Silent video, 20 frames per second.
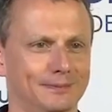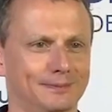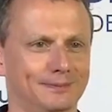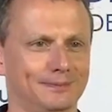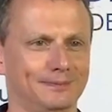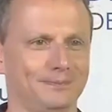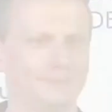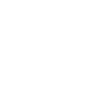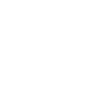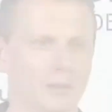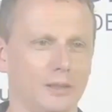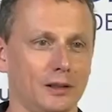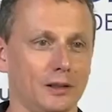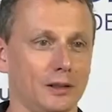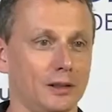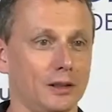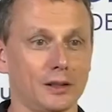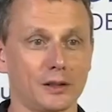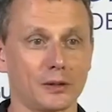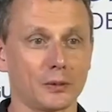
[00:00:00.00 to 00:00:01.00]
is really
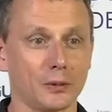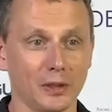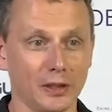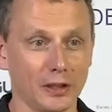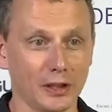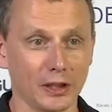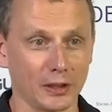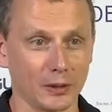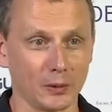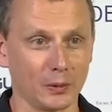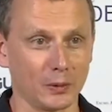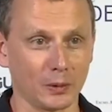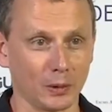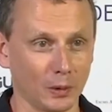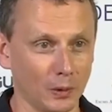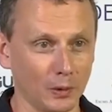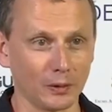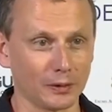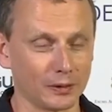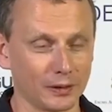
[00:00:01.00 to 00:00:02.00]
impressive. And we
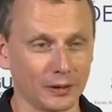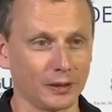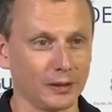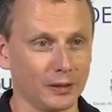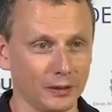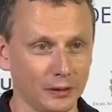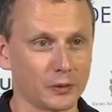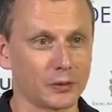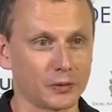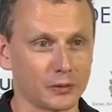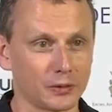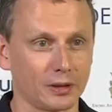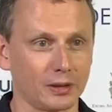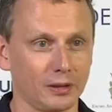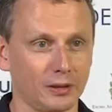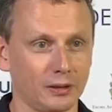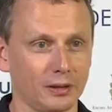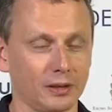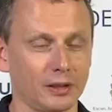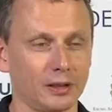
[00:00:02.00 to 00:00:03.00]
thank you for
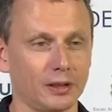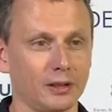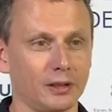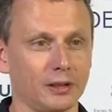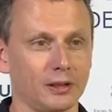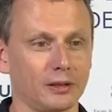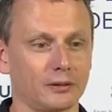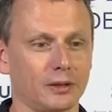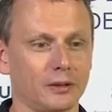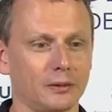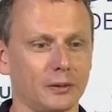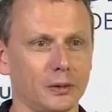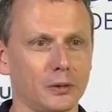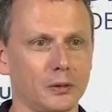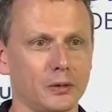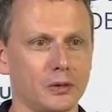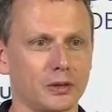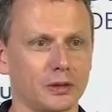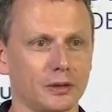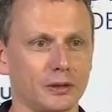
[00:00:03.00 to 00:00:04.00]
joining us
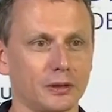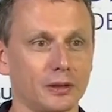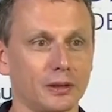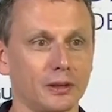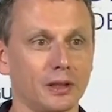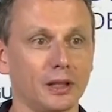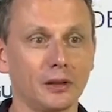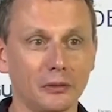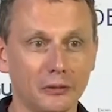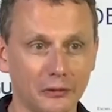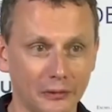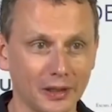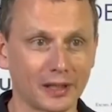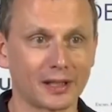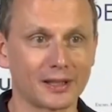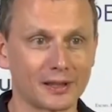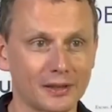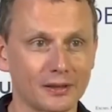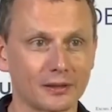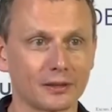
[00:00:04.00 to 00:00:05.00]
and uh, answering the
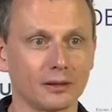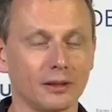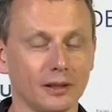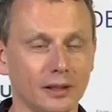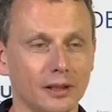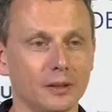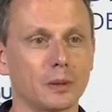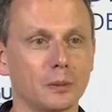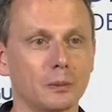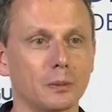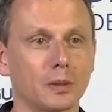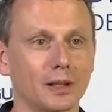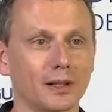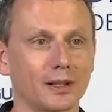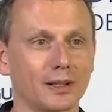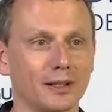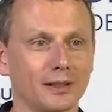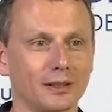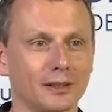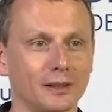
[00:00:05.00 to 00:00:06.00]
questions that we're going to
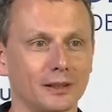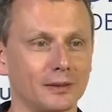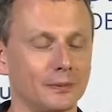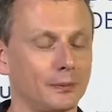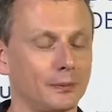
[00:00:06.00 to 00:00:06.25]
pose for